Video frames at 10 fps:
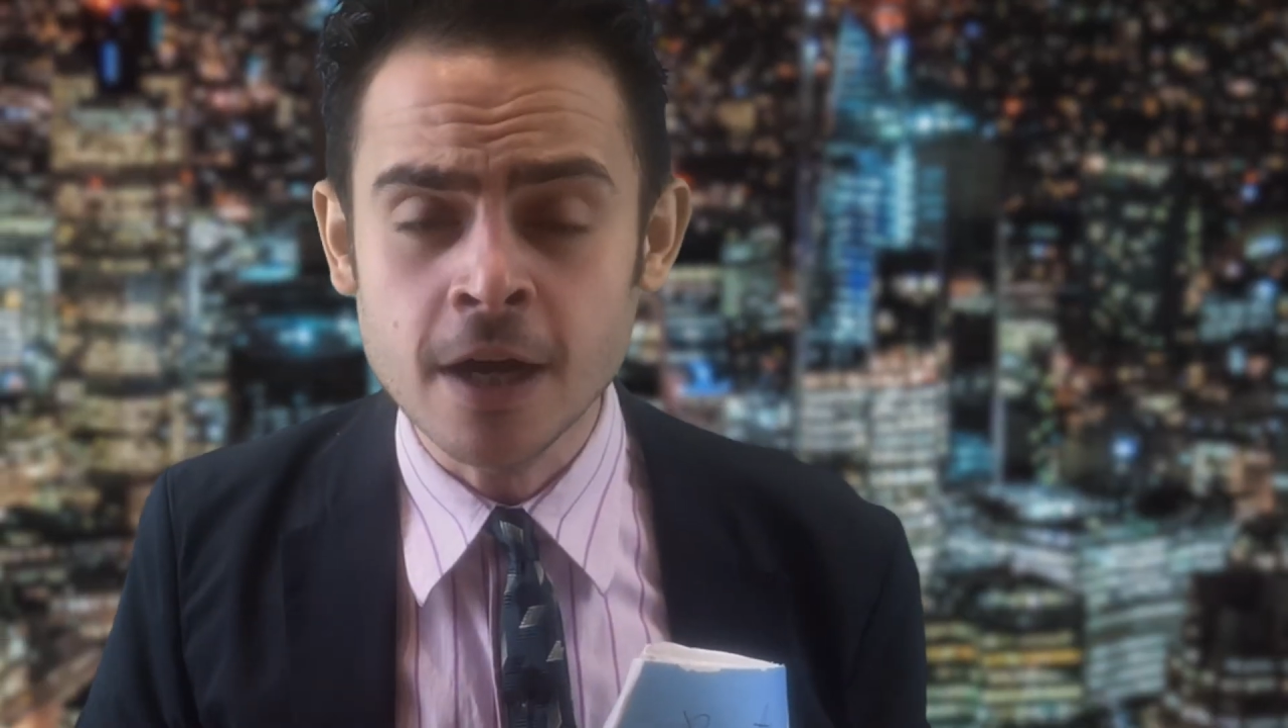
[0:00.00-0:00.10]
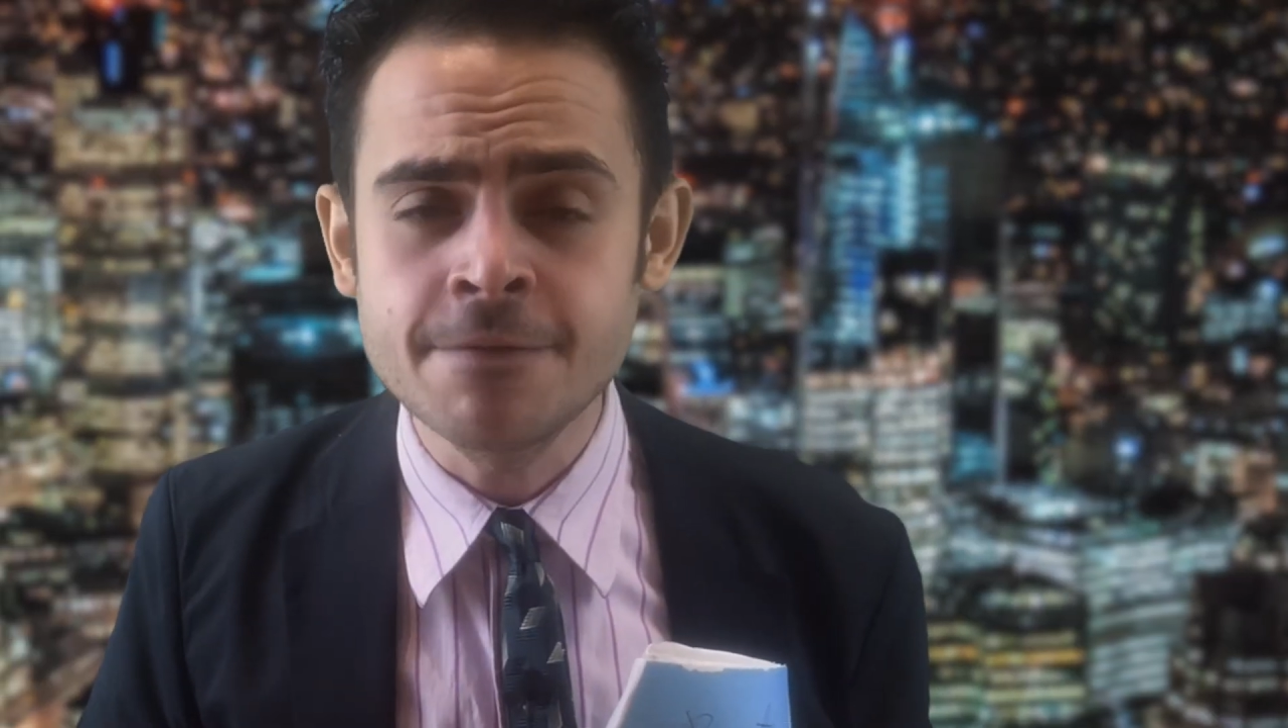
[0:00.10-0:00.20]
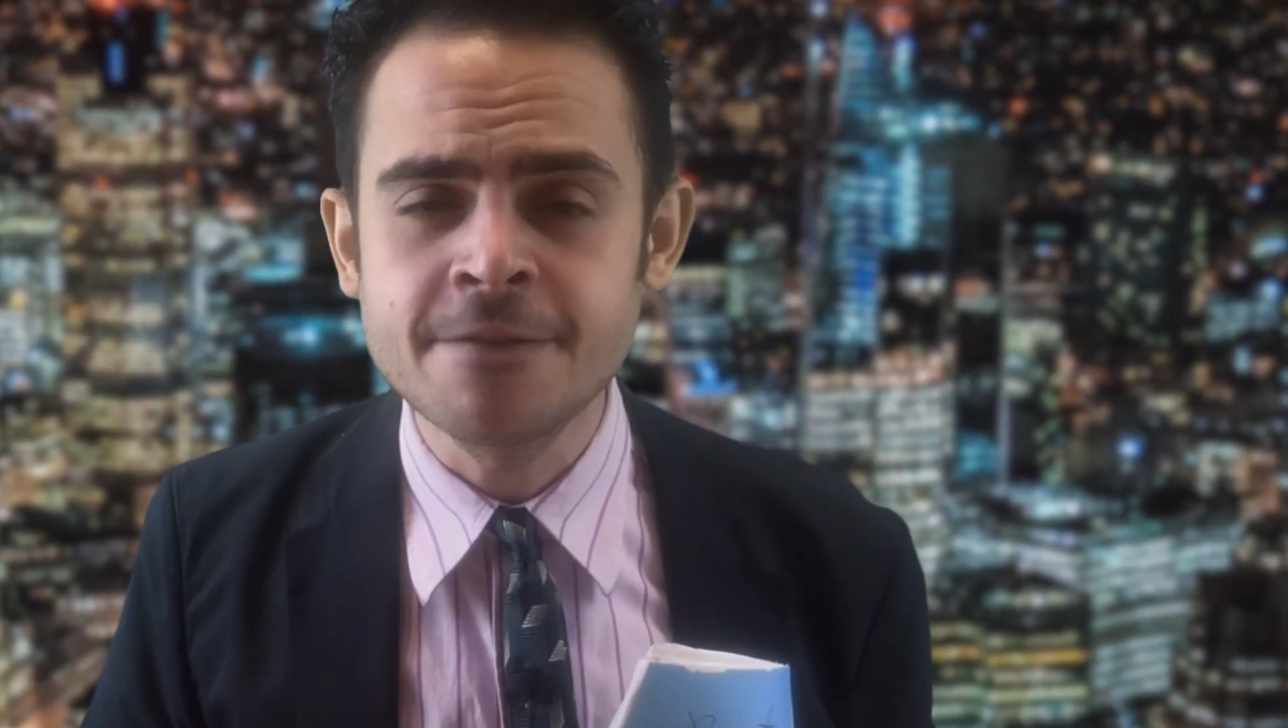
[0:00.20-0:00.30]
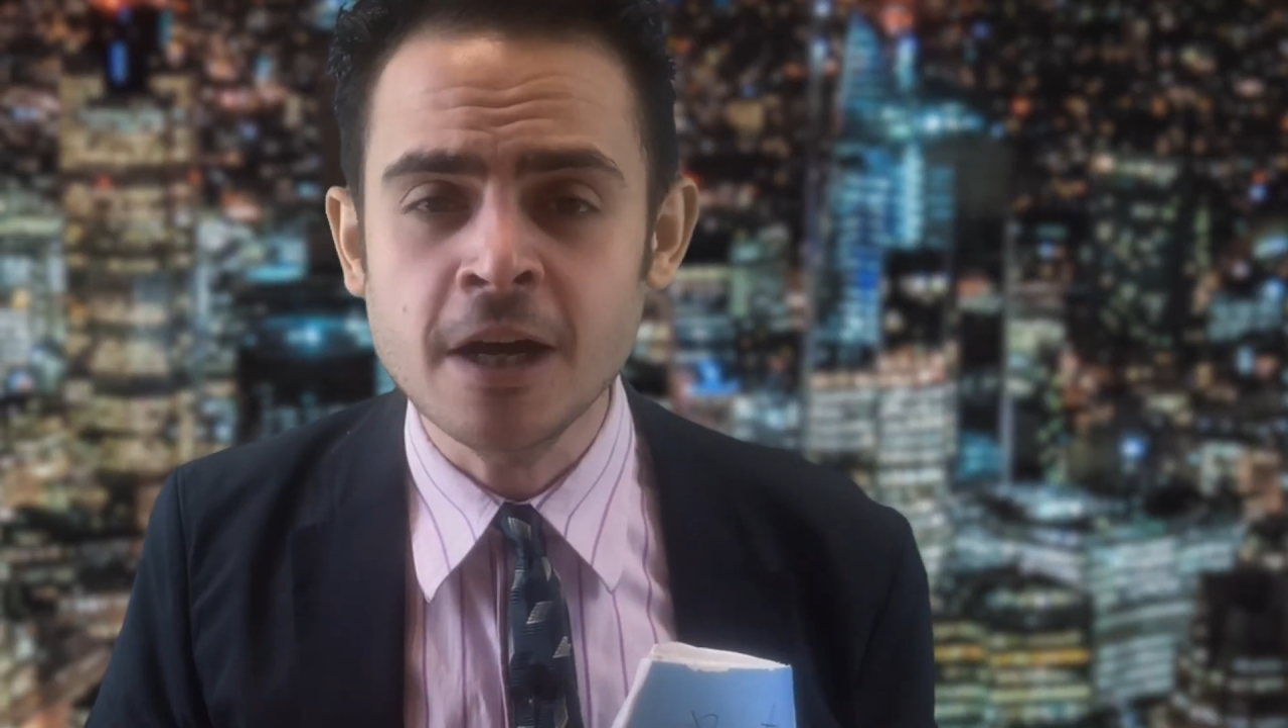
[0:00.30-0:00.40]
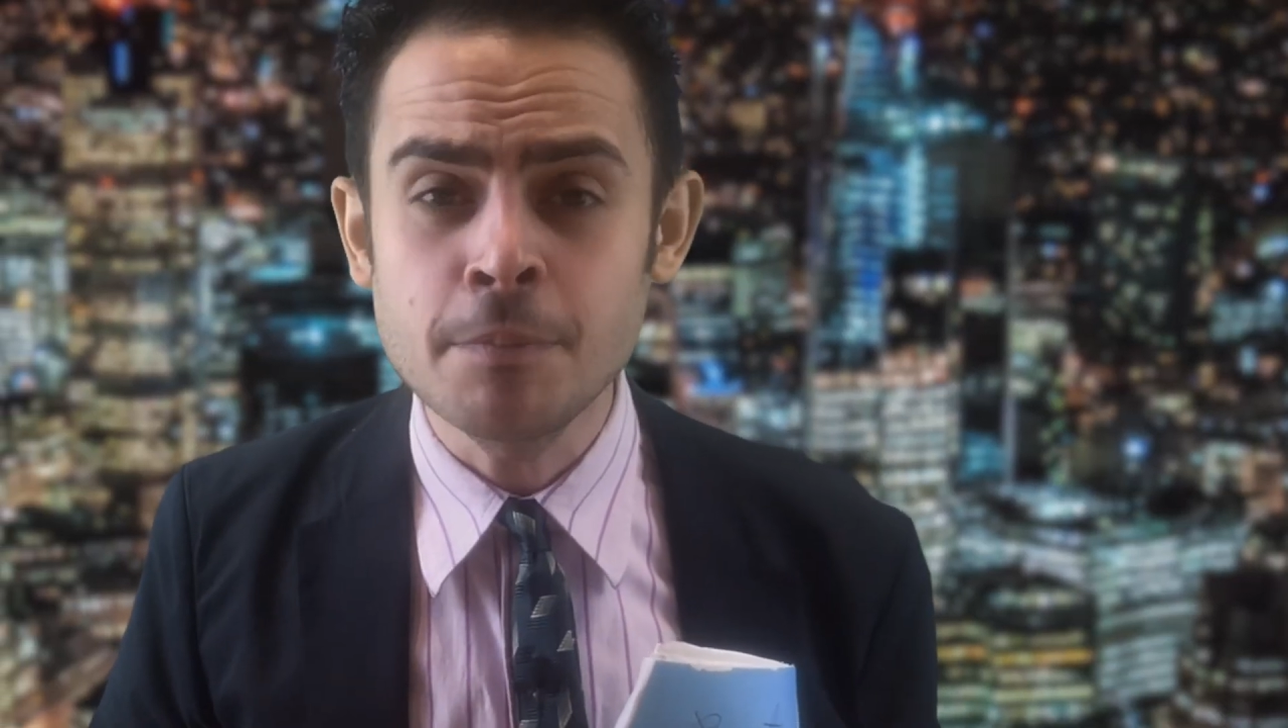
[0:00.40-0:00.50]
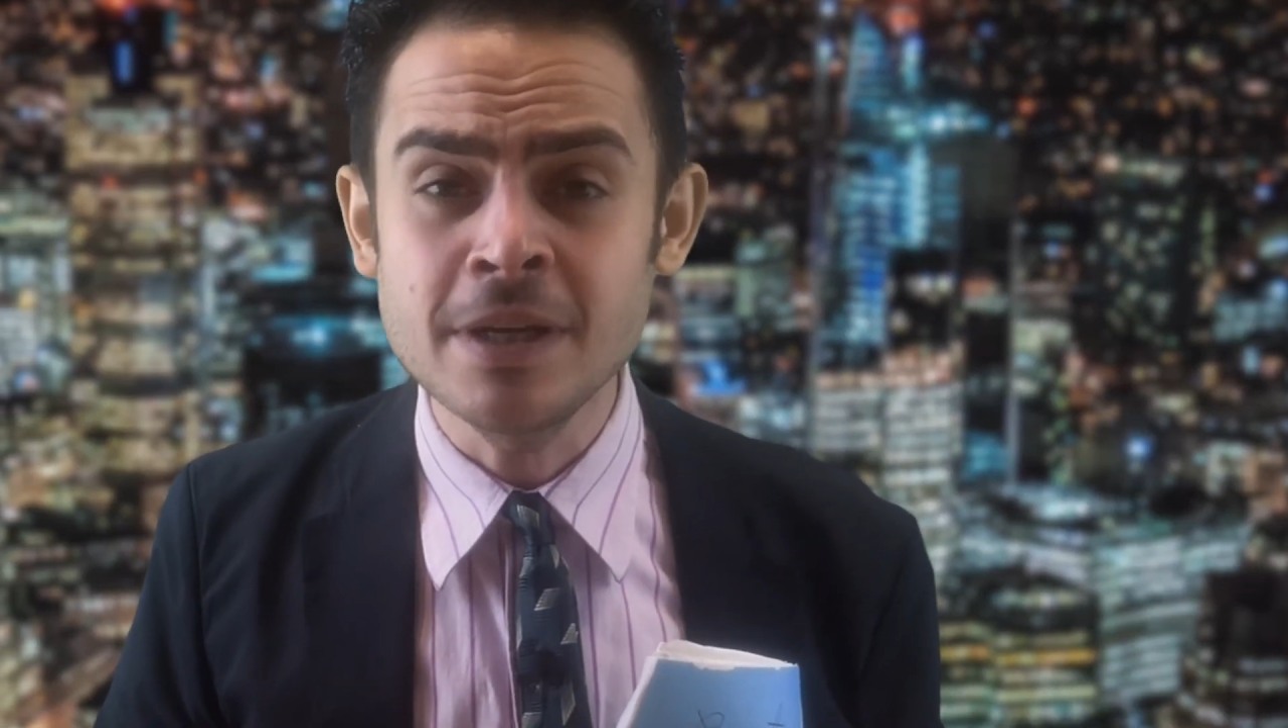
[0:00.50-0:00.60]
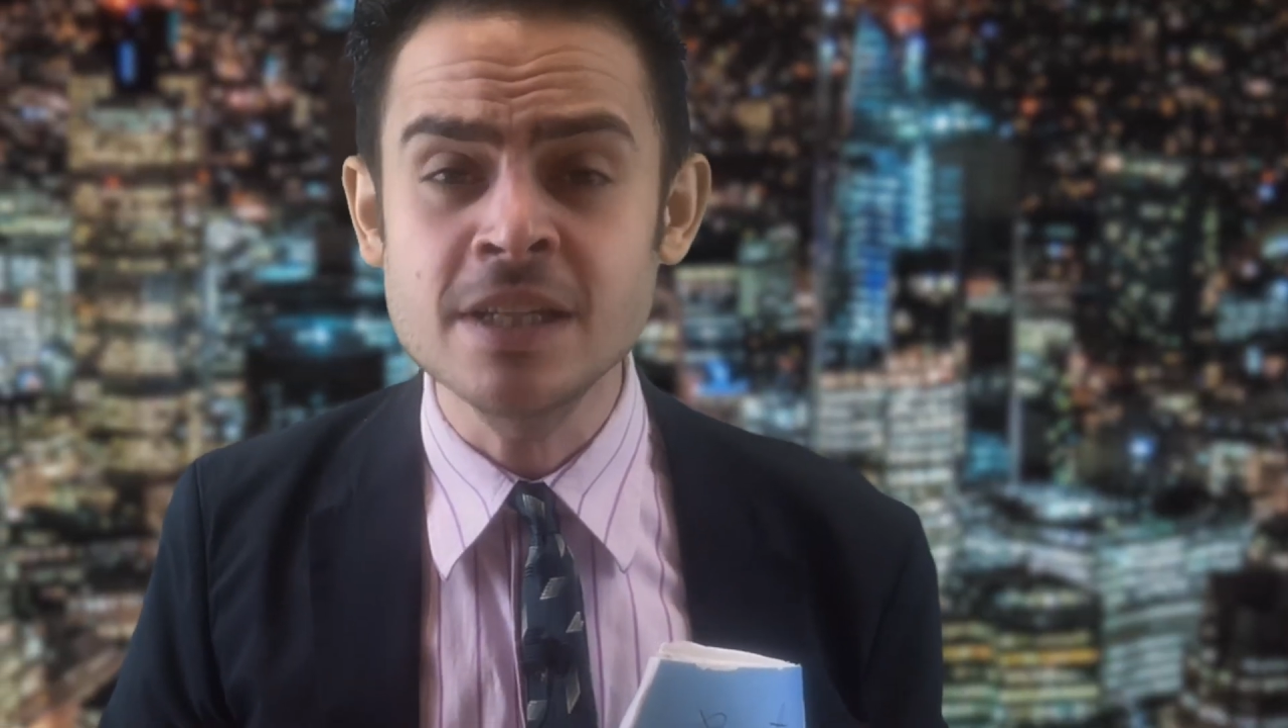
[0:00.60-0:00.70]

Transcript: A Furby